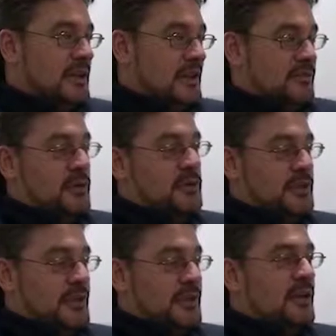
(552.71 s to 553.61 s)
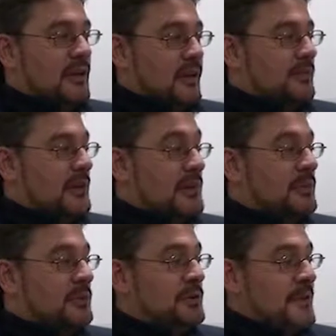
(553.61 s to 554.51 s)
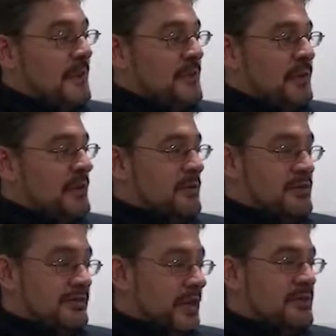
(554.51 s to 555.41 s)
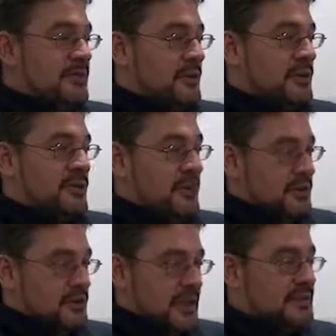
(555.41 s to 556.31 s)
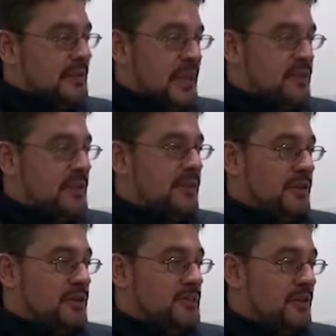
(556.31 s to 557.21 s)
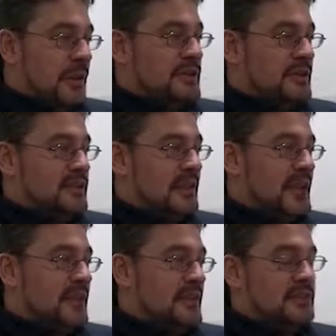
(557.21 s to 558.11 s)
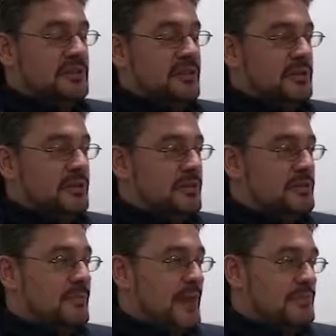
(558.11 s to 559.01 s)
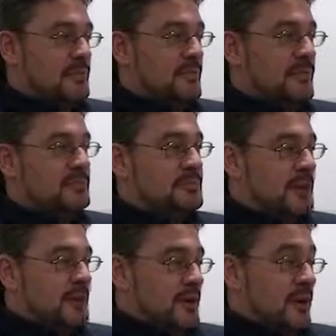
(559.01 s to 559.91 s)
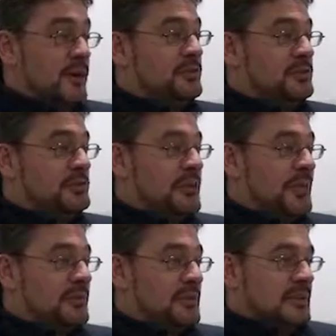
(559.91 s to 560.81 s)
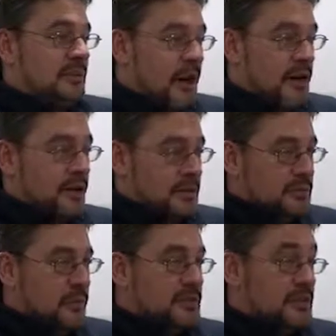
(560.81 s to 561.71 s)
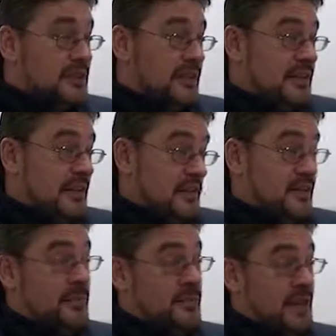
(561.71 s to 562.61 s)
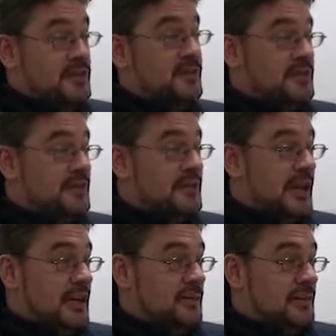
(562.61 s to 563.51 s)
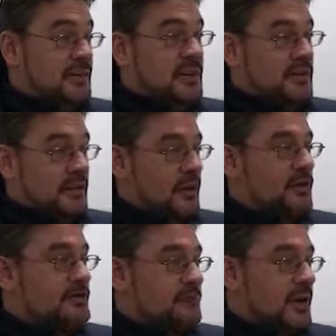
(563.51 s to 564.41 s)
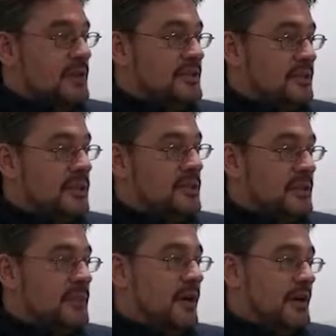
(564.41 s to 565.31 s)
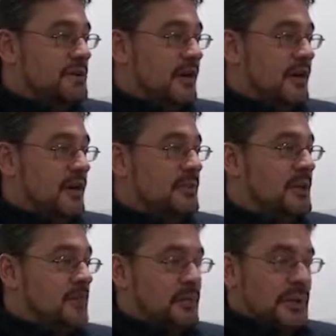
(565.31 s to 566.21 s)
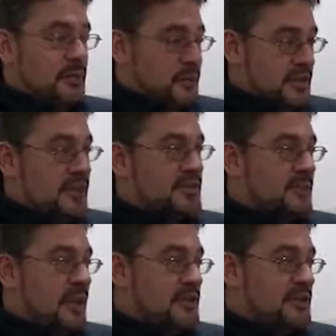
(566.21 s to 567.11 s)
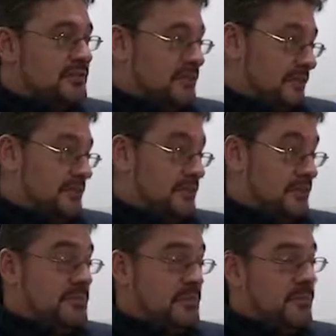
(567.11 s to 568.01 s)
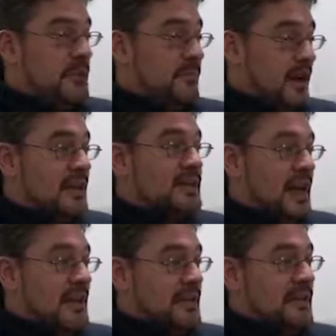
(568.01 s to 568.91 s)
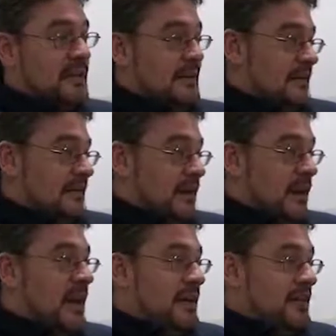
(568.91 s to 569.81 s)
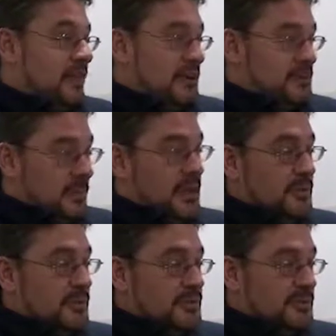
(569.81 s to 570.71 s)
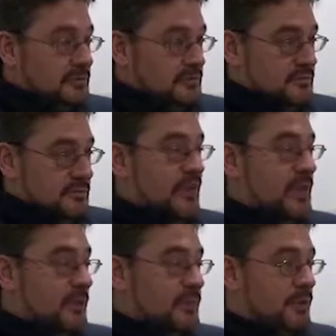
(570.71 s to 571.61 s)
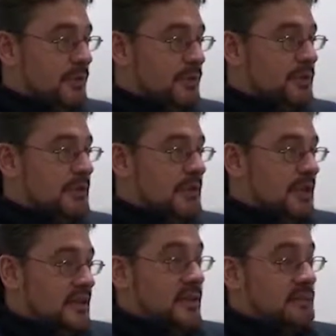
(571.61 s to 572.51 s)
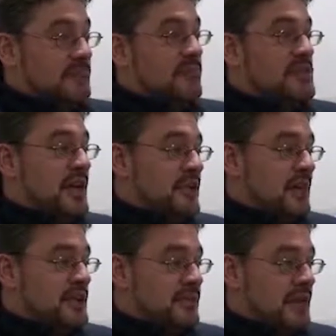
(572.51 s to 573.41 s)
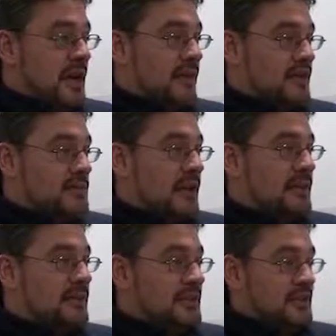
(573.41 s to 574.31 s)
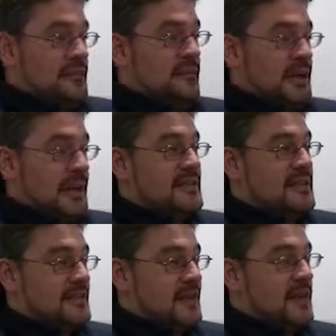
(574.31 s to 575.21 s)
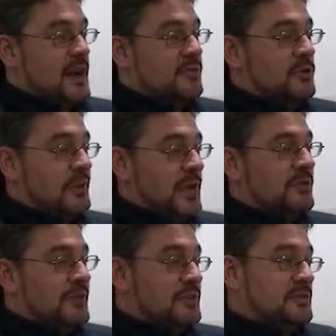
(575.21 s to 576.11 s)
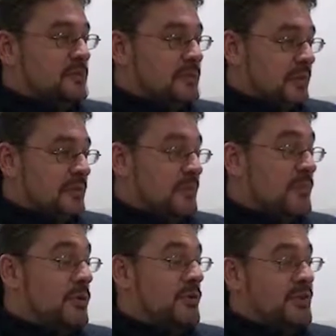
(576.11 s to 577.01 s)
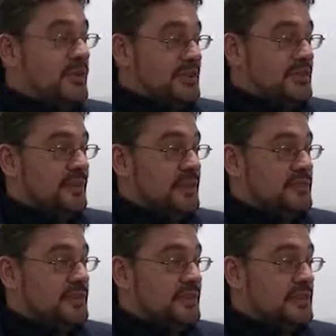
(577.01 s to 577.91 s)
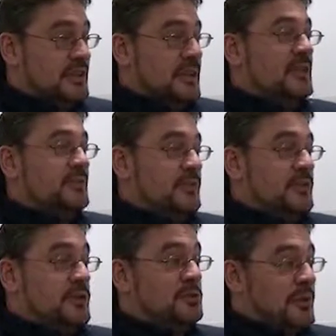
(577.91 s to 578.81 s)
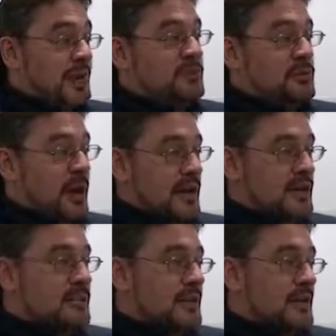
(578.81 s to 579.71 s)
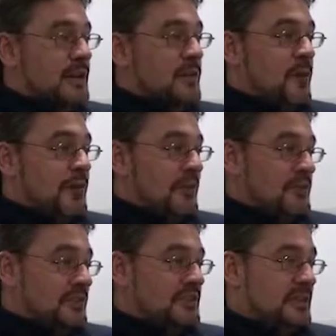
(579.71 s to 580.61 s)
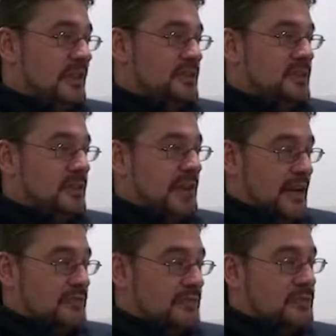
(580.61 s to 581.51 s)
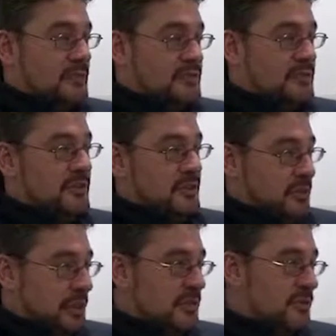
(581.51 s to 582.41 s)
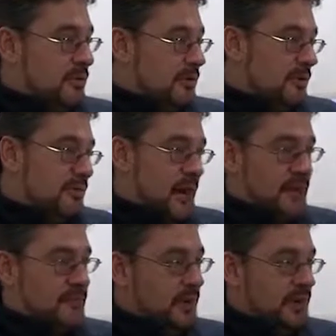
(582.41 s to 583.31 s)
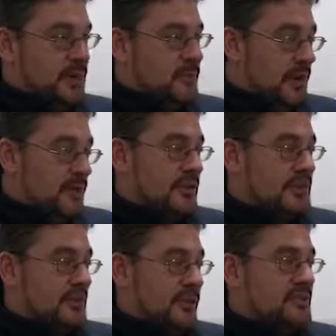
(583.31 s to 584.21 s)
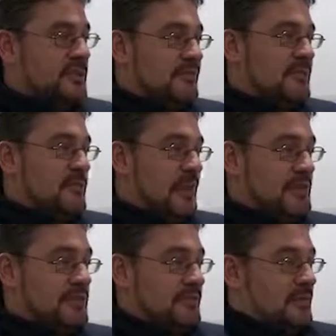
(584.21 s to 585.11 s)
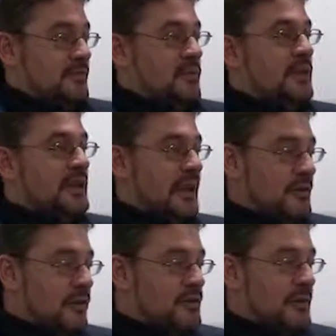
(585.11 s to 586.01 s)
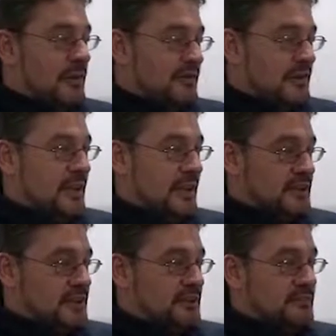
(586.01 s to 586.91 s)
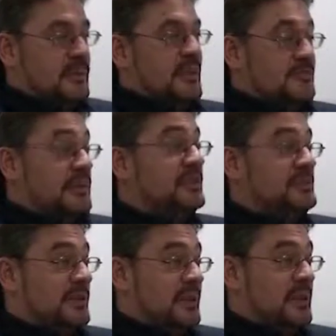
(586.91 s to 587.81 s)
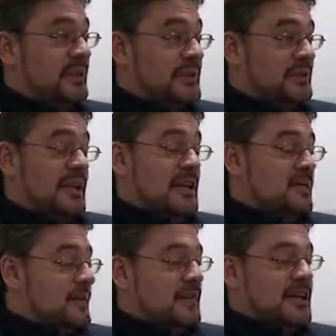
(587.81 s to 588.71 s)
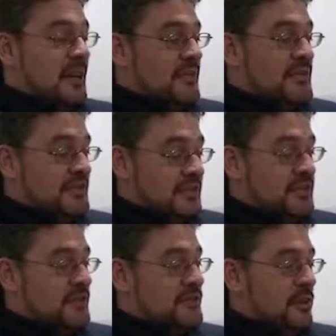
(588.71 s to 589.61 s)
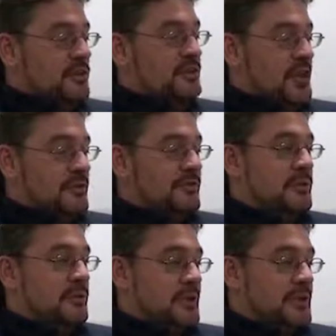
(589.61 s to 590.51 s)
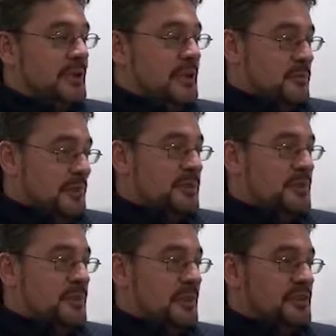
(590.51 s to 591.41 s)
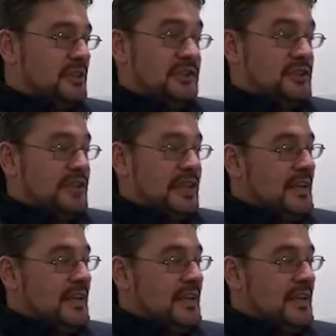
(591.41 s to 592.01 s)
And of course, I think a lot of people, whether it was a faith group or whether it was anti-gambling groups, were basically saying this is going to cause mass problems on our doorstep. My argument is that there could be a potential to do that, but I think there are lots of ways that we can minimise harm, bring in protective measures to minimise any of those people developing a problem. In terms of regeneration of an area as well, is that my guess is that the overall benefits would probably be more than the disadvantages, but of course we have to weigh up whether those, do we count it in terms of number of people or the amount of money or whatever. I mean, there's different ways of working out cost-benefit analysis of doing something like that. But the decision not to go forward with the super casinos, because